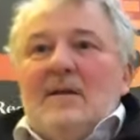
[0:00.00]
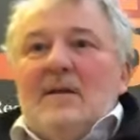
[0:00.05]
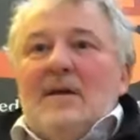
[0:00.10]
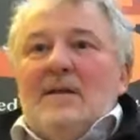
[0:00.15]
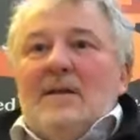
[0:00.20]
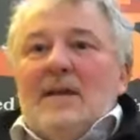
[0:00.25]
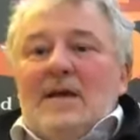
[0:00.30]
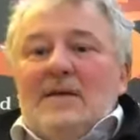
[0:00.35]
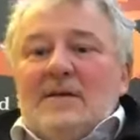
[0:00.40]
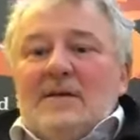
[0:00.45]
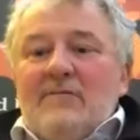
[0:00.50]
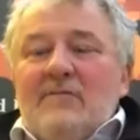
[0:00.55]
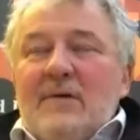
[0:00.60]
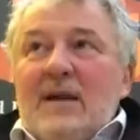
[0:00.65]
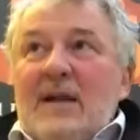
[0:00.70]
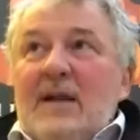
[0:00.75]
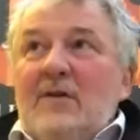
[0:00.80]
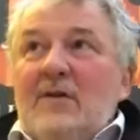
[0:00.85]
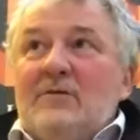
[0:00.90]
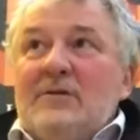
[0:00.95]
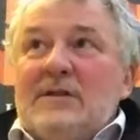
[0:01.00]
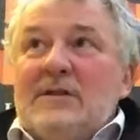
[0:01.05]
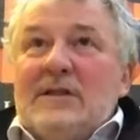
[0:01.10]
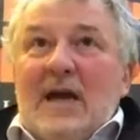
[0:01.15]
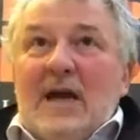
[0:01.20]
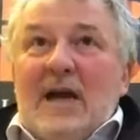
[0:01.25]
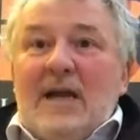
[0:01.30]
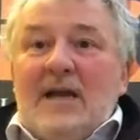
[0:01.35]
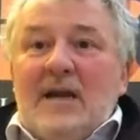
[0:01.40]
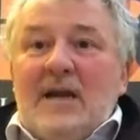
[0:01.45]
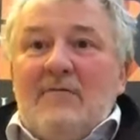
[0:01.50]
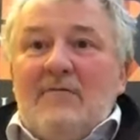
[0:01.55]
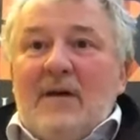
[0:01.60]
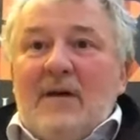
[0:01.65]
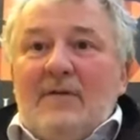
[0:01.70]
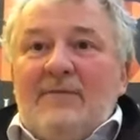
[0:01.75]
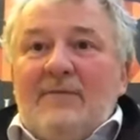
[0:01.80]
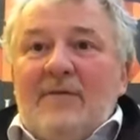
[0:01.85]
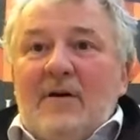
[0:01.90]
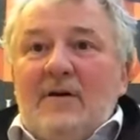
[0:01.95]
and that is a really good sign in
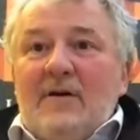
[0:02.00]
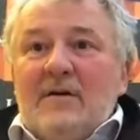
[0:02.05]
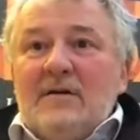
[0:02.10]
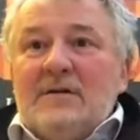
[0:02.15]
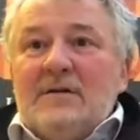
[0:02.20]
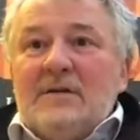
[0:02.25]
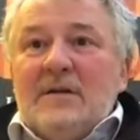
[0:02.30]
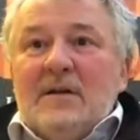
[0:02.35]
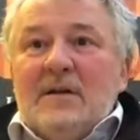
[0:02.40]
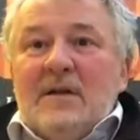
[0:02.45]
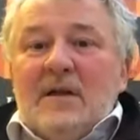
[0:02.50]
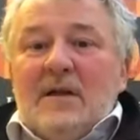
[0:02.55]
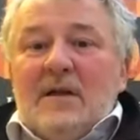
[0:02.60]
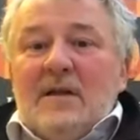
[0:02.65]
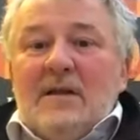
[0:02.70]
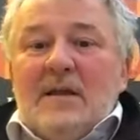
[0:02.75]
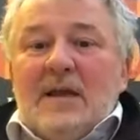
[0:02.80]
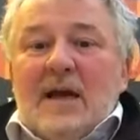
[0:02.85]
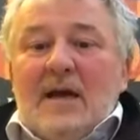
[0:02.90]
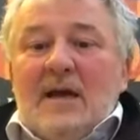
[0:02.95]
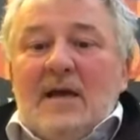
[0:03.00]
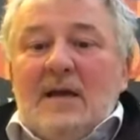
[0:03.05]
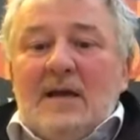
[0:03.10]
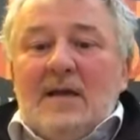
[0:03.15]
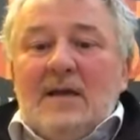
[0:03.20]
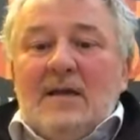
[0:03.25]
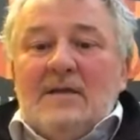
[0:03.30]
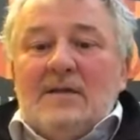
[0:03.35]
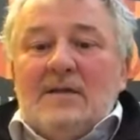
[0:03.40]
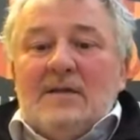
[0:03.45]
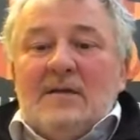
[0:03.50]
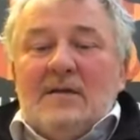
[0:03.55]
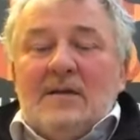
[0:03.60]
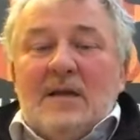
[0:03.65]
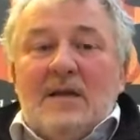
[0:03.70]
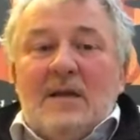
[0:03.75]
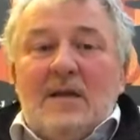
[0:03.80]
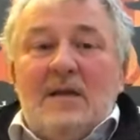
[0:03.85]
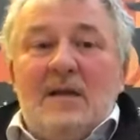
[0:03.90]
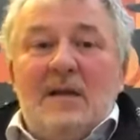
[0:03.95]
Red Fox. That is
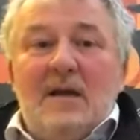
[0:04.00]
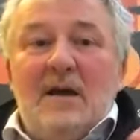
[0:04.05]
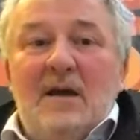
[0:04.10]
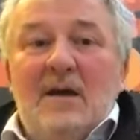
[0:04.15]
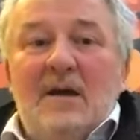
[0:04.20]
the